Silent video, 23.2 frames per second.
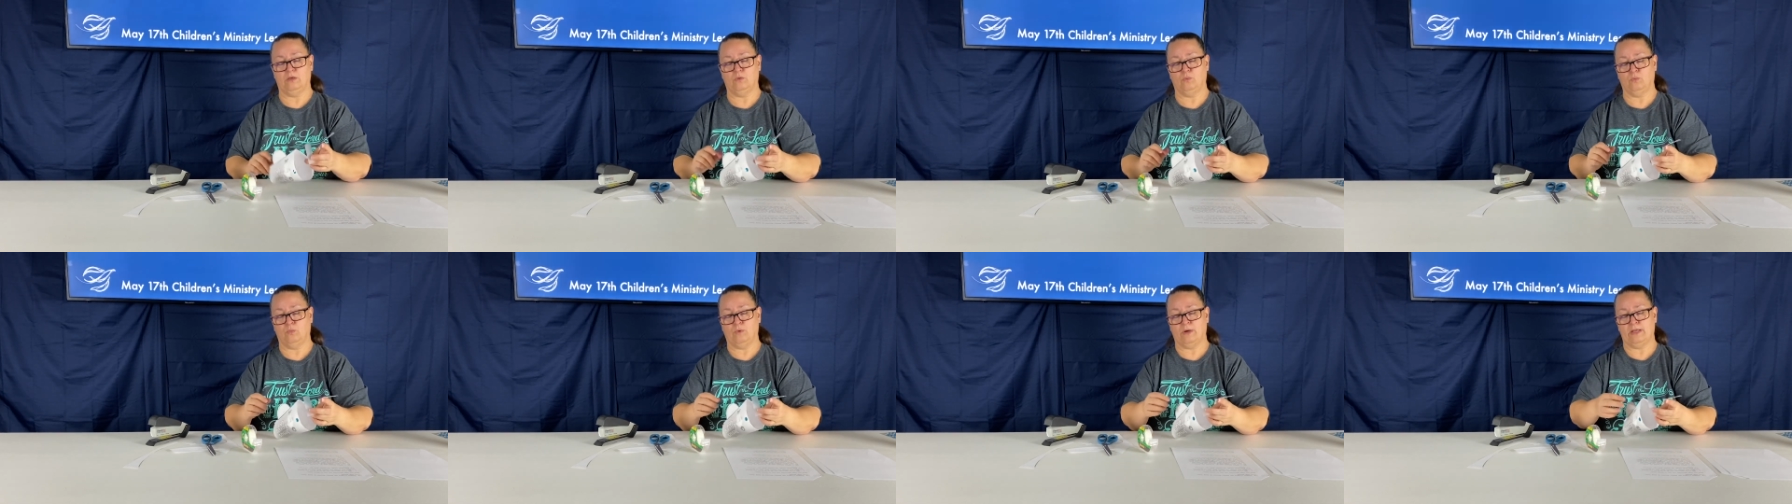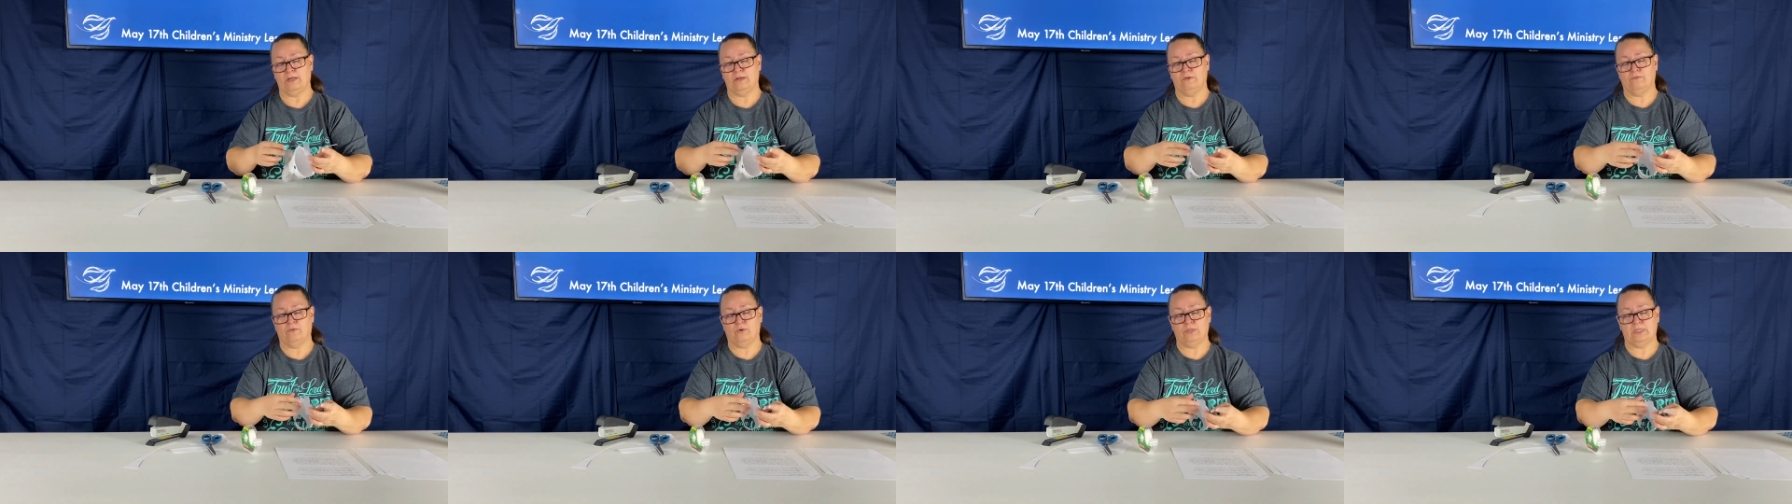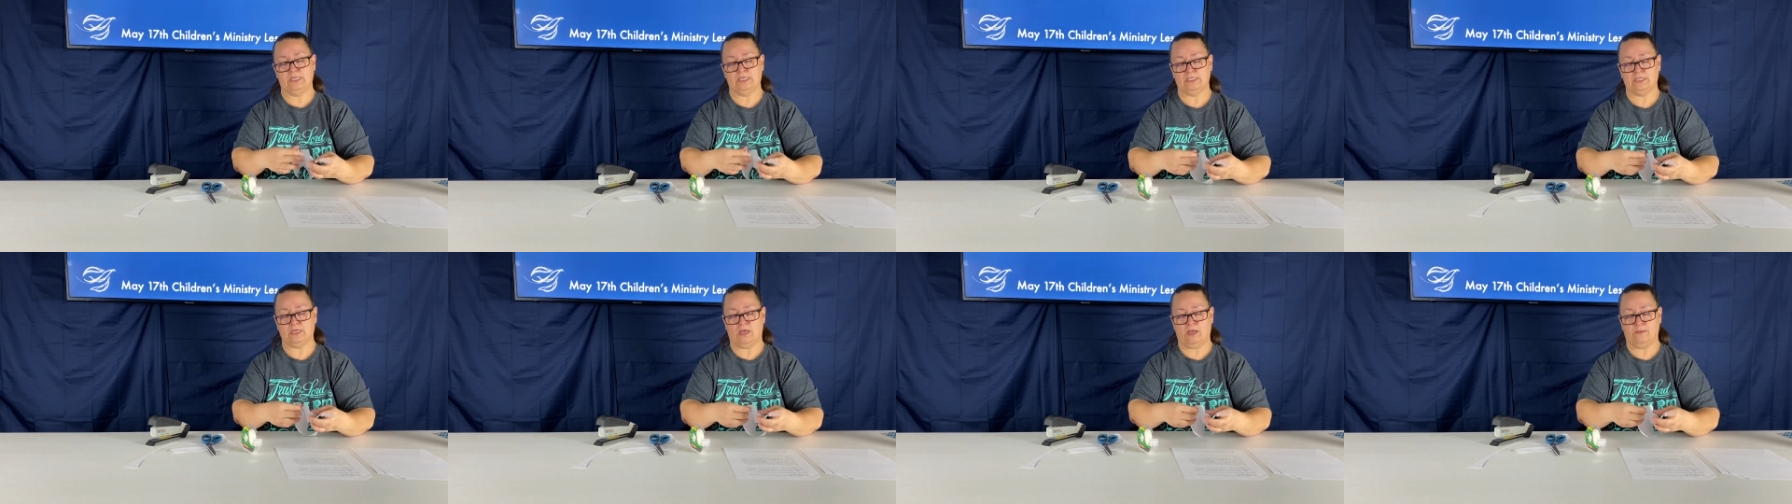One for the
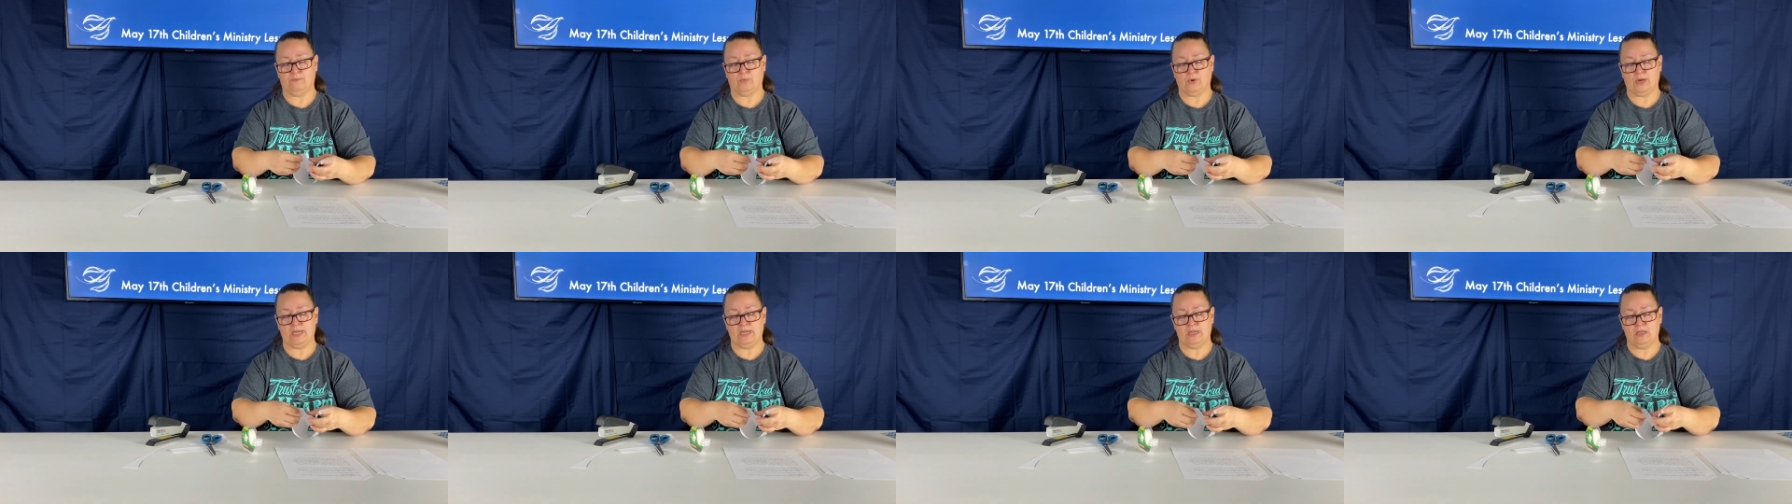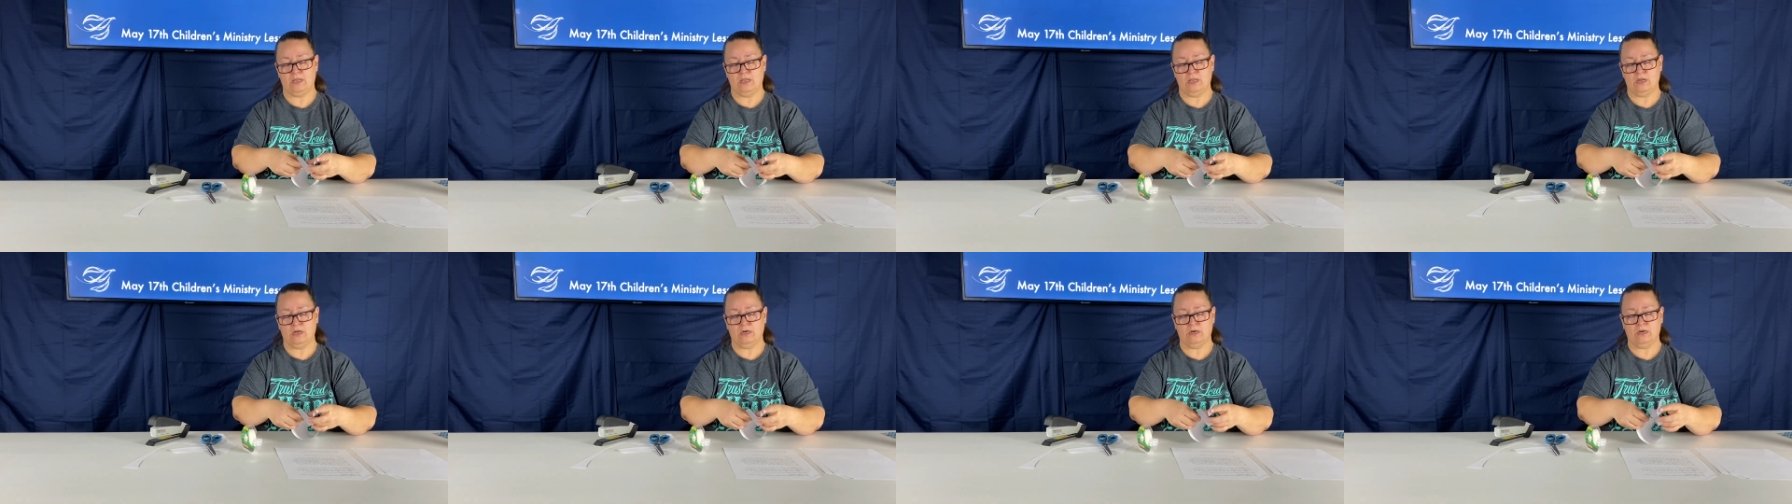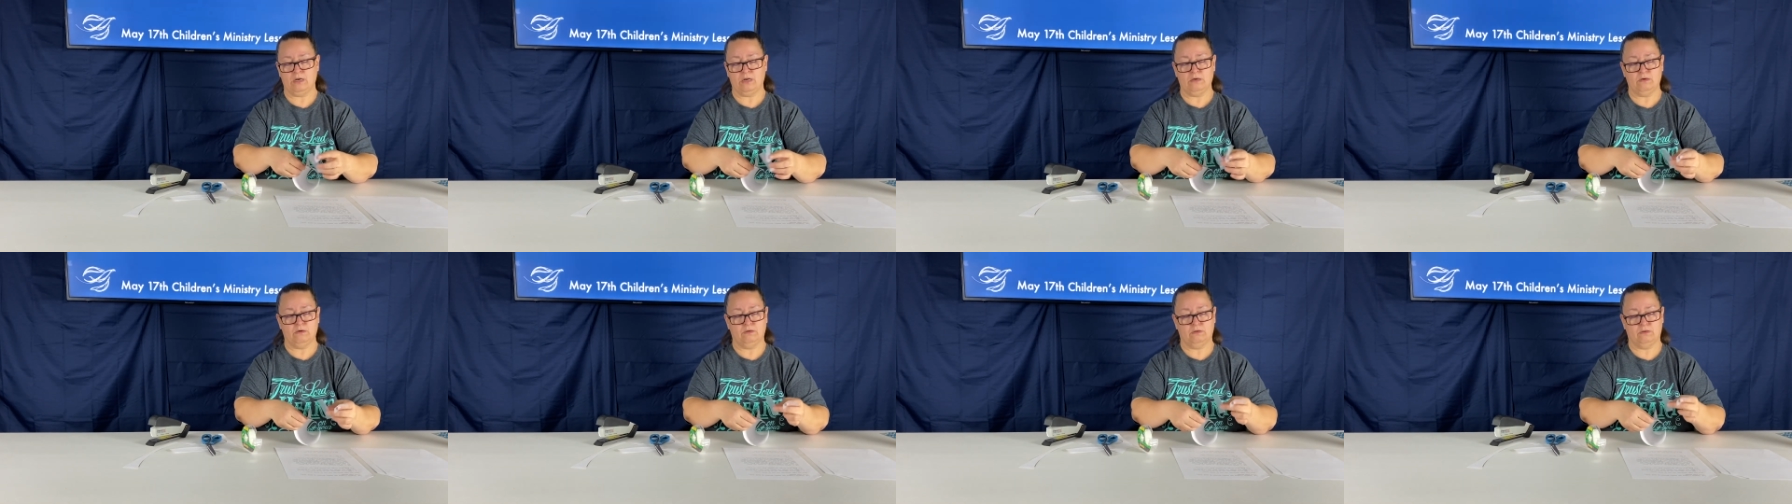top right here
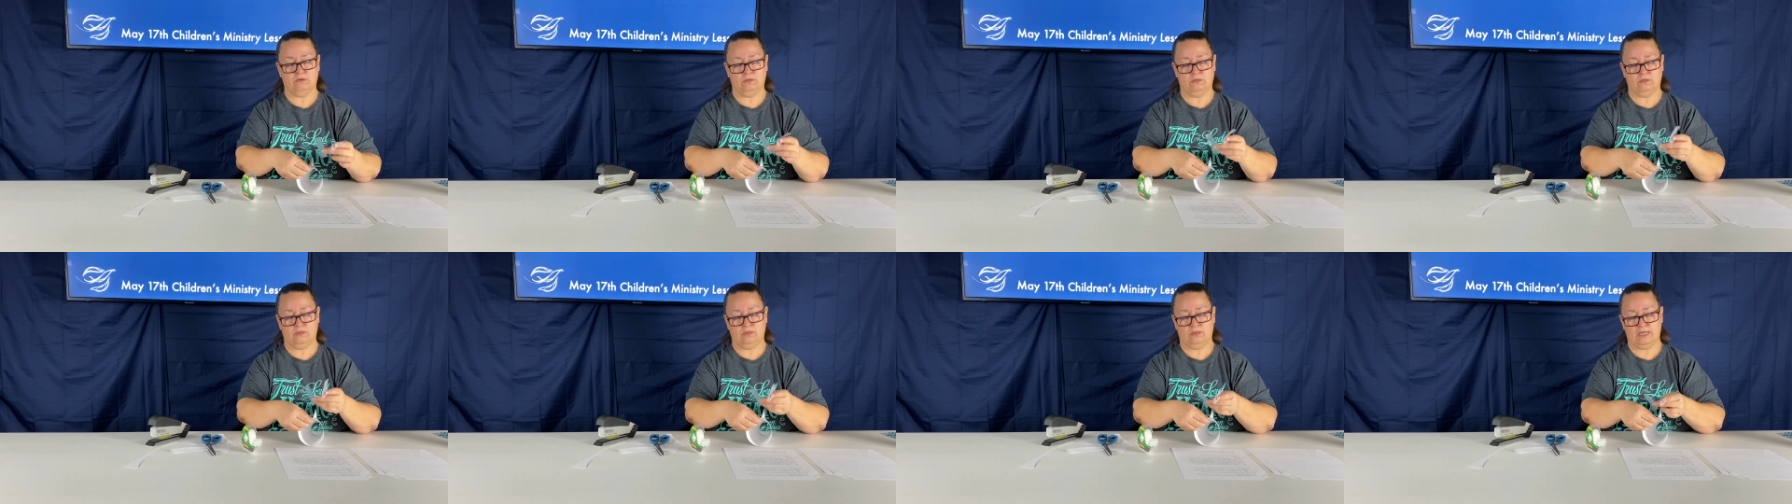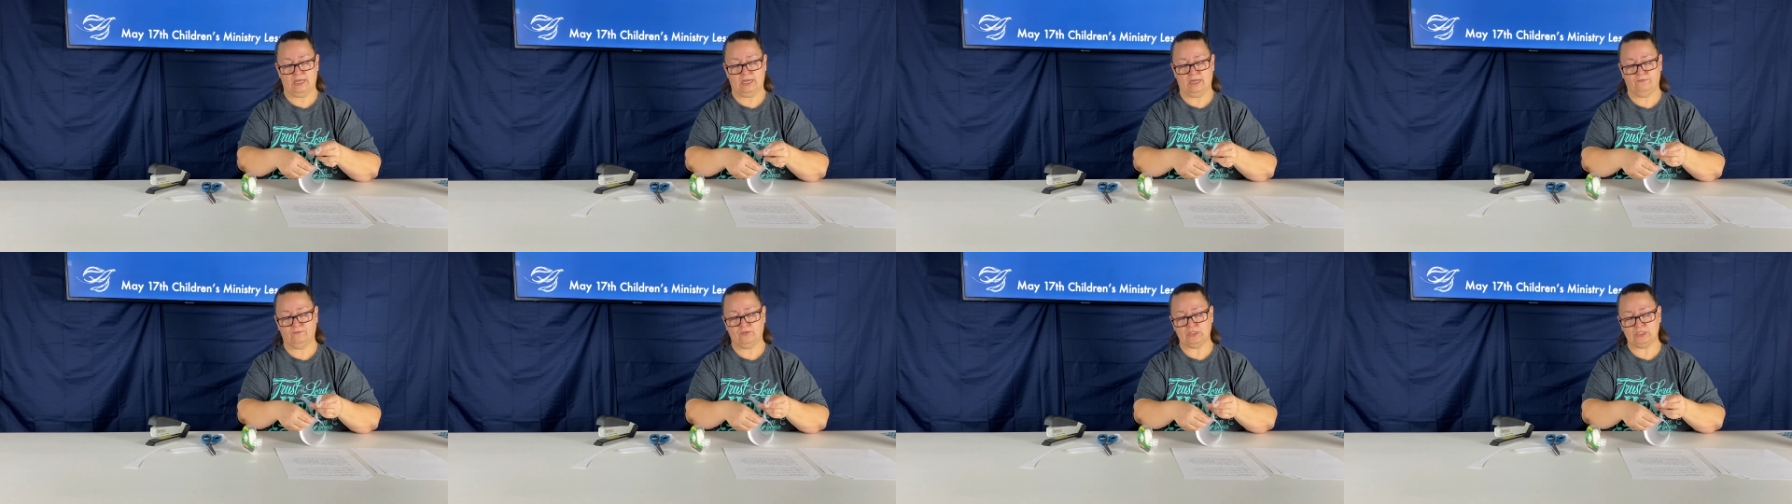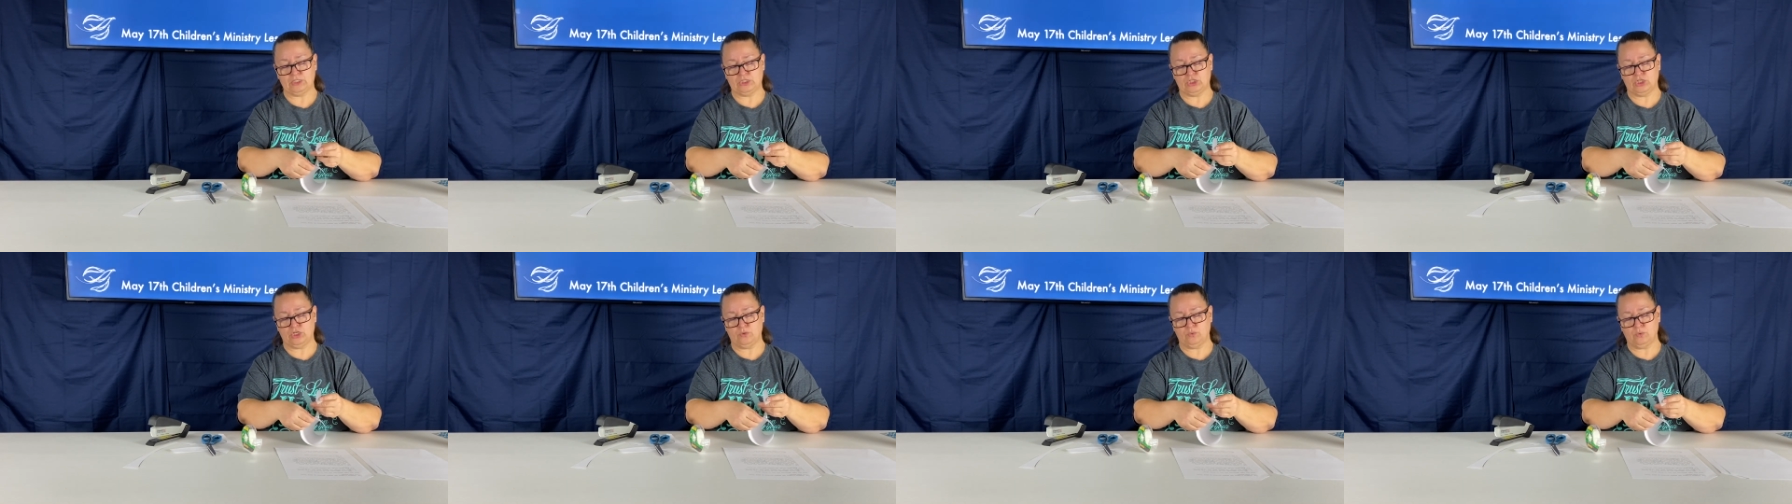and if it's
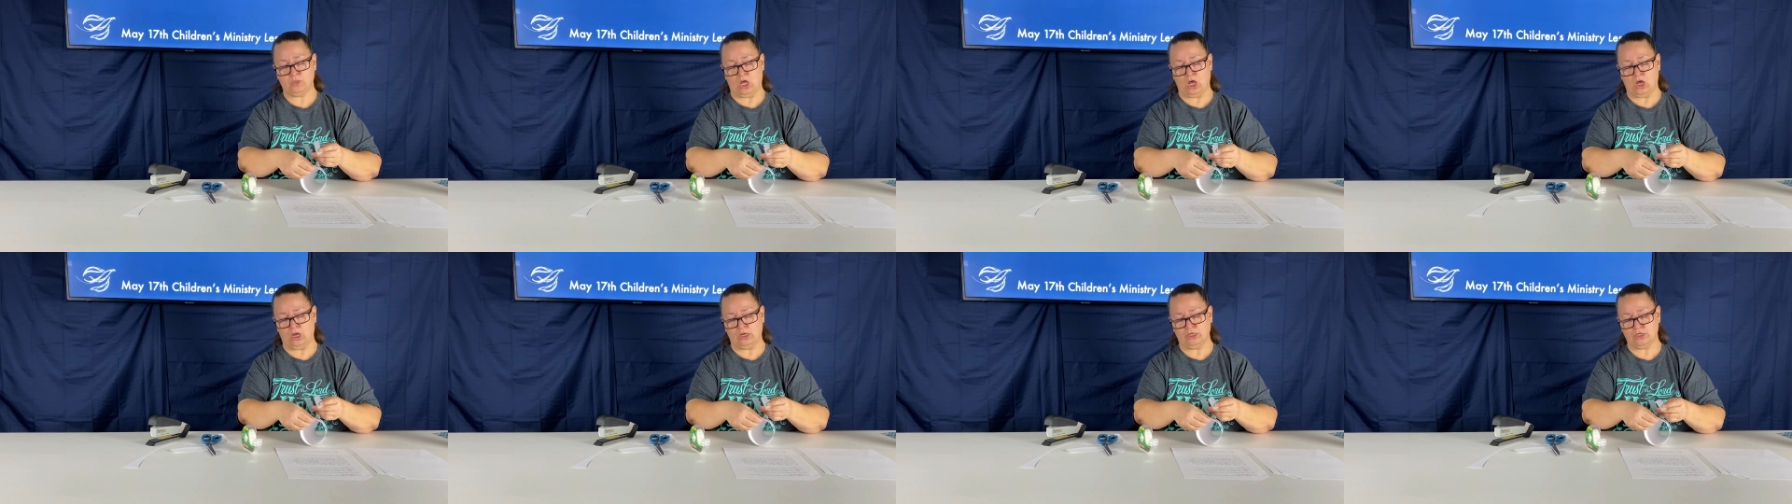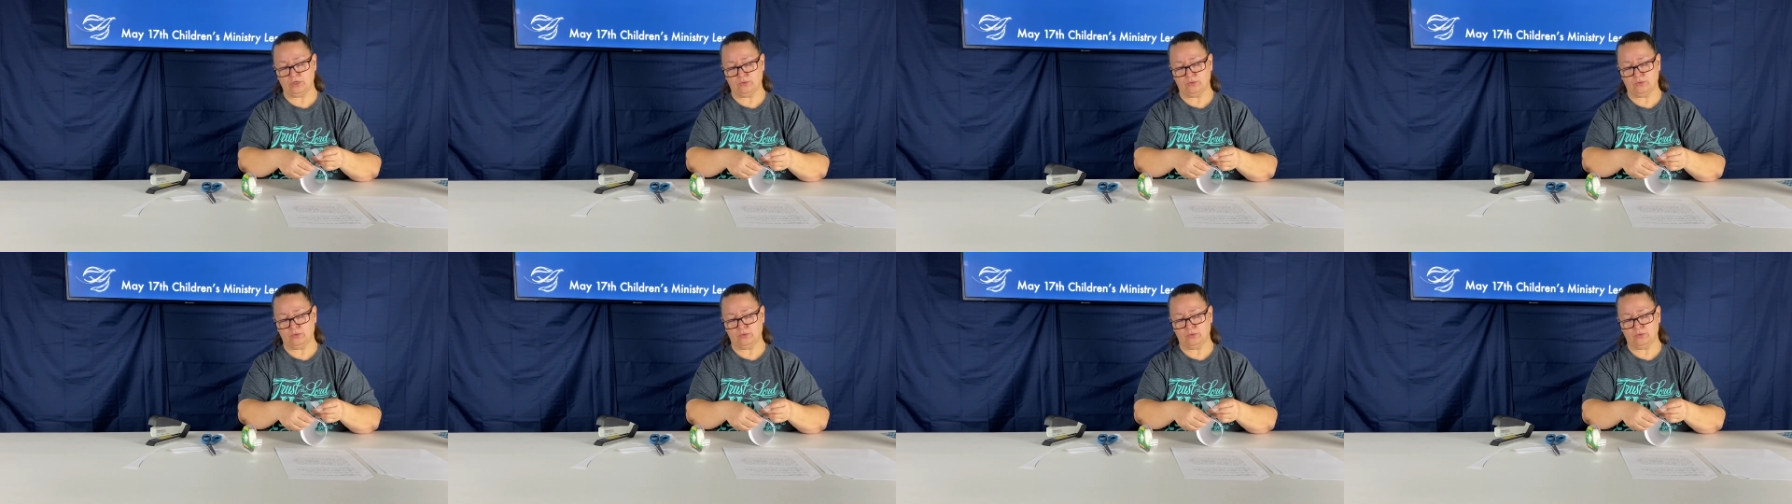too long,